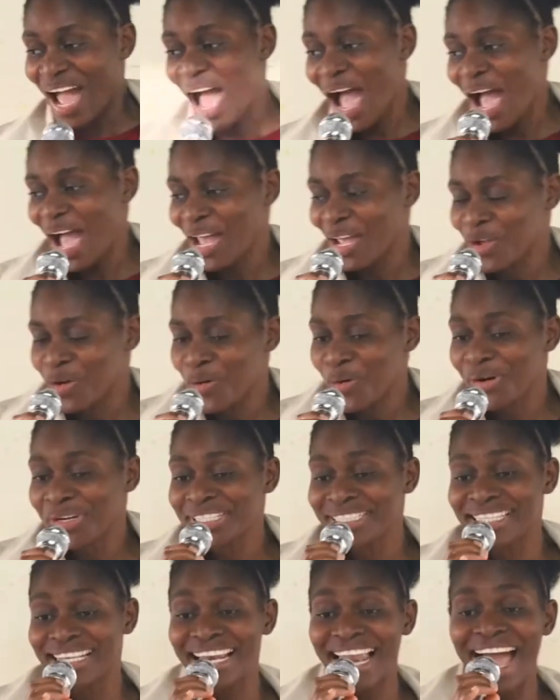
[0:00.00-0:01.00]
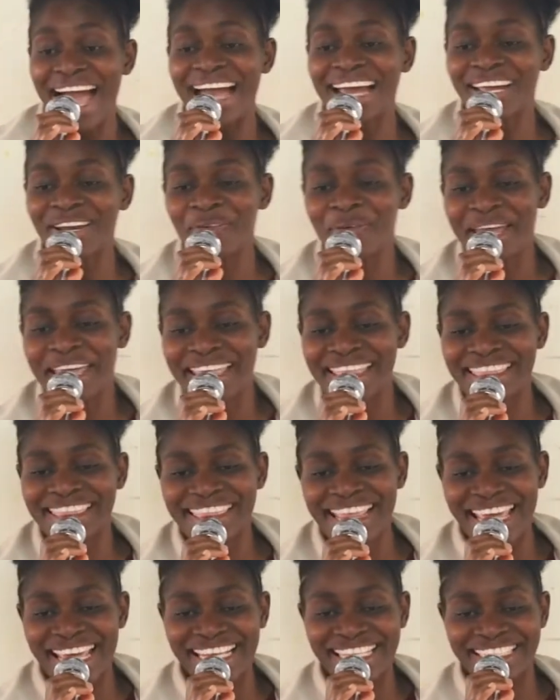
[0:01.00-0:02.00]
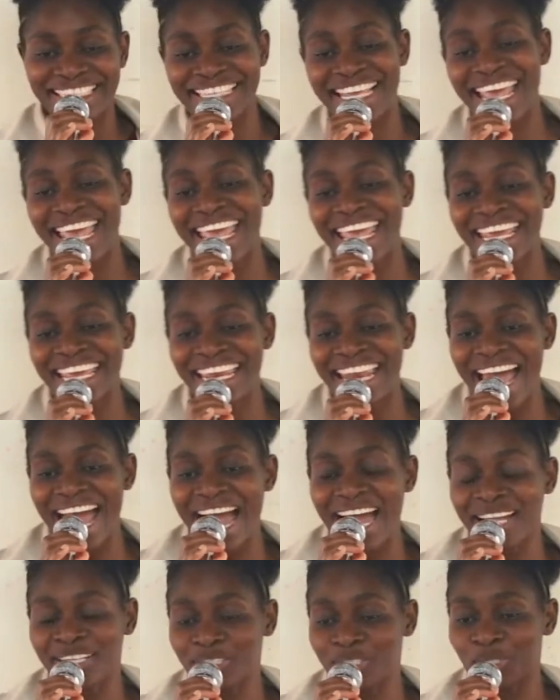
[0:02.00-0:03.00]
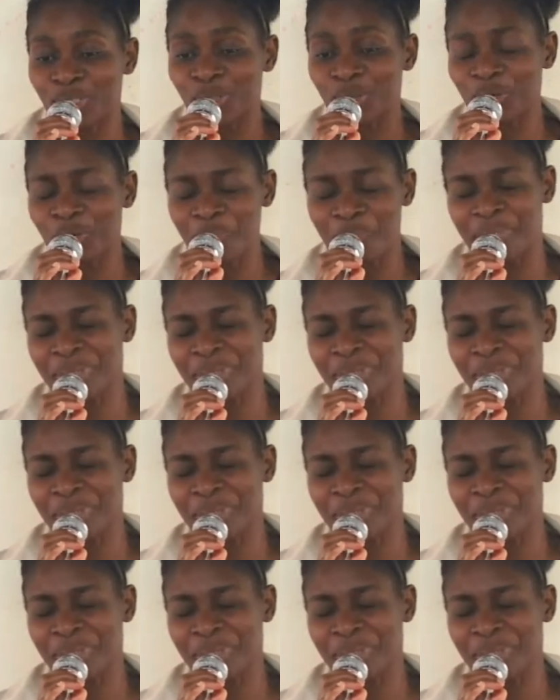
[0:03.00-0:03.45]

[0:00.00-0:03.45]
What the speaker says: I was glad when they said unto